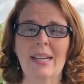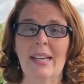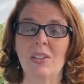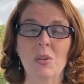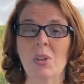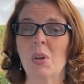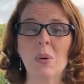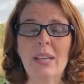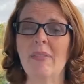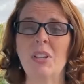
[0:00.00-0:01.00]
And so, you know
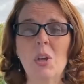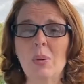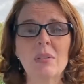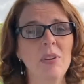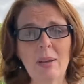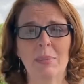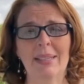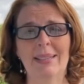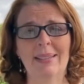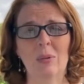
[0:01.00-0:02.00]
what, even Noah's
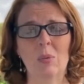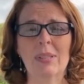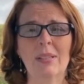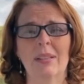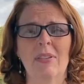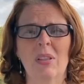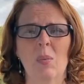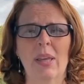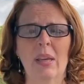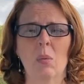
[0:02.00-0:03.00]
family wasn't living the
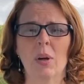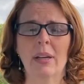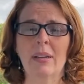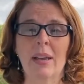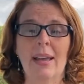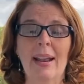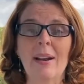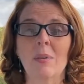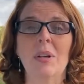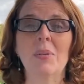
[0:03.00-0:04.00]
way they were. And I
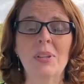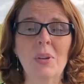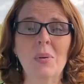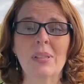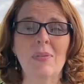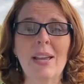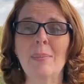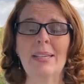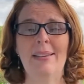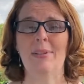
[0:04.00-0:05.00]
don't know that Noah's
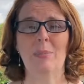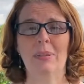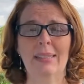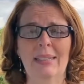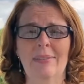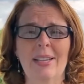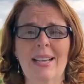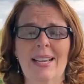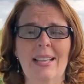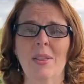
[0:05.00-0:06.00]
family even believed
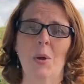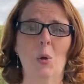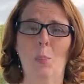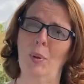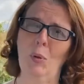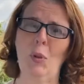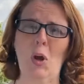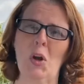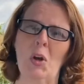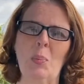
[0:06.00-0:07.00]
in the whole build the
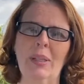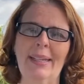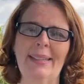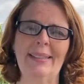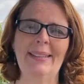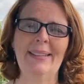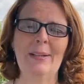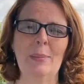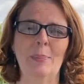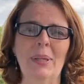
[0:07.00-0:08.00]
ark plan.
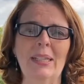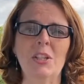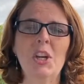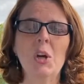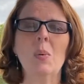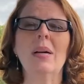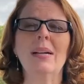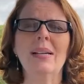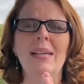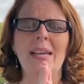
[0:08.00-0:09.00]
But
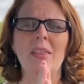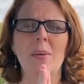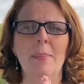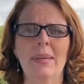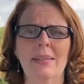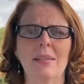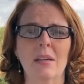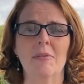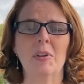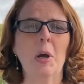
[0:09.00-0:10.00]
Noah, in the midst
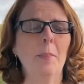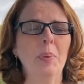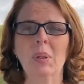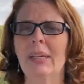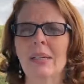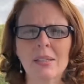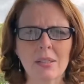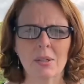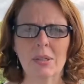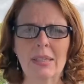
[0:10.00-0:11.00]
of complete
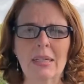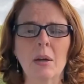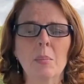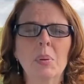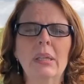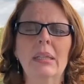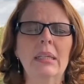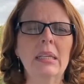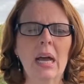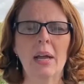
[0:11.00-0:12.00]
uncertainty, completely
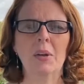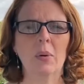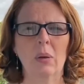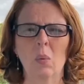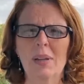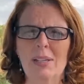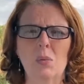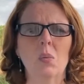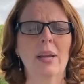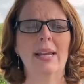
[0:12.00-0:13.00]
not knowing what
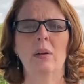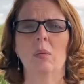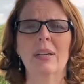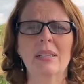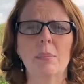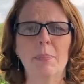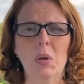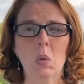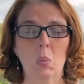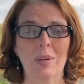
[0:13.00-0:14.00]
is rain, what is a
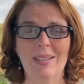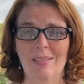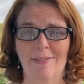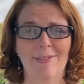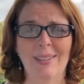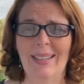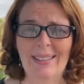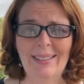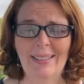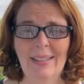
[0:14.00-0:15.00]
boat, what is a
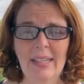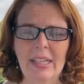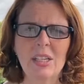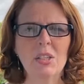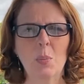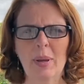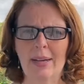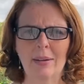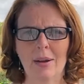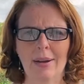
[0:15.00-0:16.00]
flood, he just
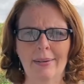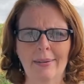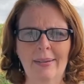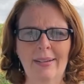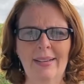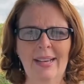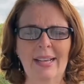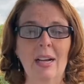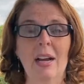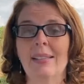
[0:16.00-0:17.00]
obeyed God.
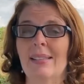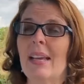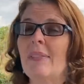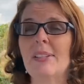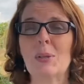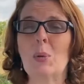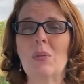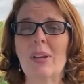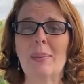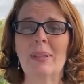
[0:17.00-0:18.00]
And God saved his whole
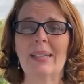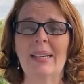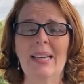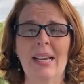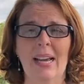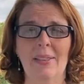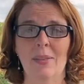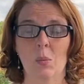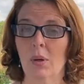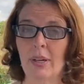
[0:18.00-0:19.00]
family.
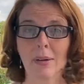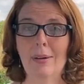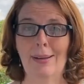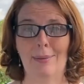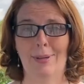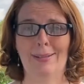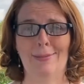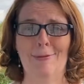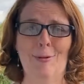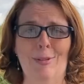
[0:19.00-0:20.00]
And we're here today because
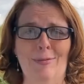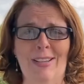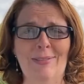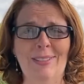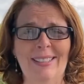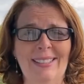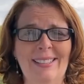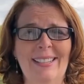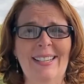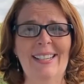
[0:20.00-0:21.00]
of Noah's faithfulness.
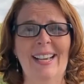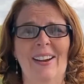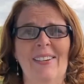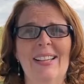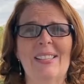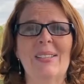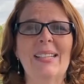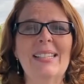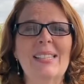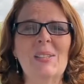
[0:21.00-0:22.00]
All right, so
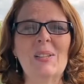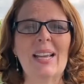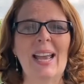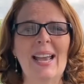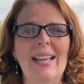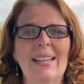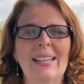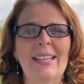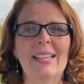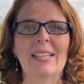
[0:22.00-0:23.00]
let's look at
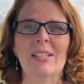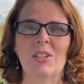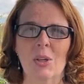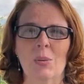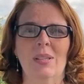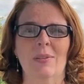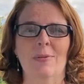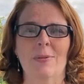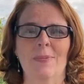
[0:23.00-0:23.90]
Joseph.